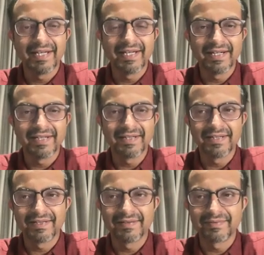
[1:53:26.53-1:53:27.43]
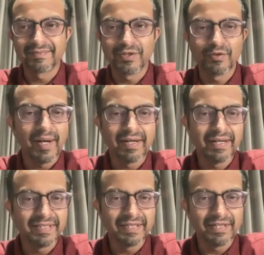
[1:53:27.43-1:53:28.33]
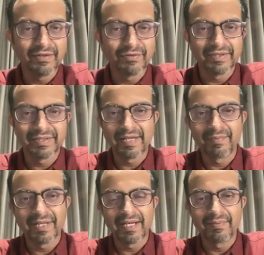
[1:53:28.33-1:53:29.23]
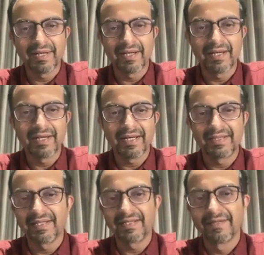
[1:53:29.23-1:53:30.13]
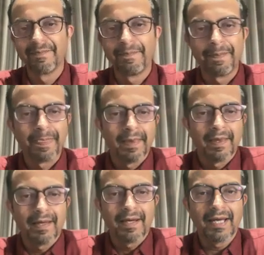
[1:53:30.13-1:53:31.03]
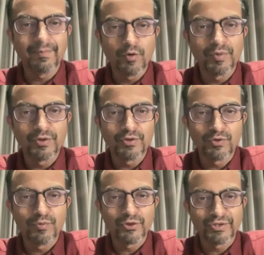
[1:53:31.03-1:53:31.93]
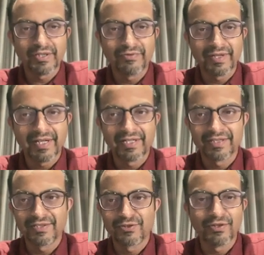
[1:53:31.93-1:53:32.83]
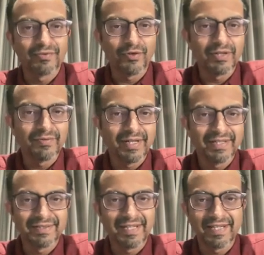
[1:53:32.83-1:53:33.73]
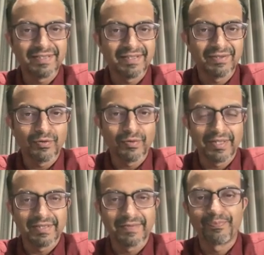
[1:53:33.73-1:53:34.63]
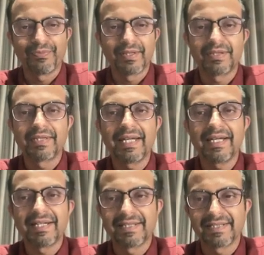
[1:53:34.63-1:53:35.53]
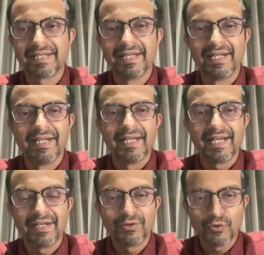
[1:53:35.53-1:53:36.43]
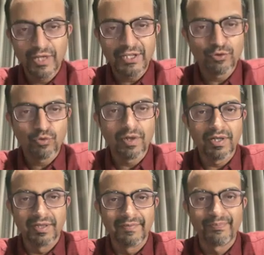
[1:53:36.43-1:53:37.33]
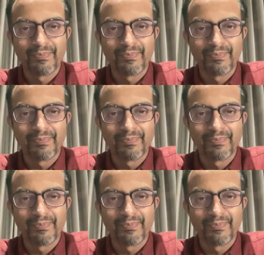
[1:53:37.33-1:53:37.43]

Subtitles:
and patent agent around the same time. And I think I'm open to do more certifications or whatever as it grows. The thing is, in today's world,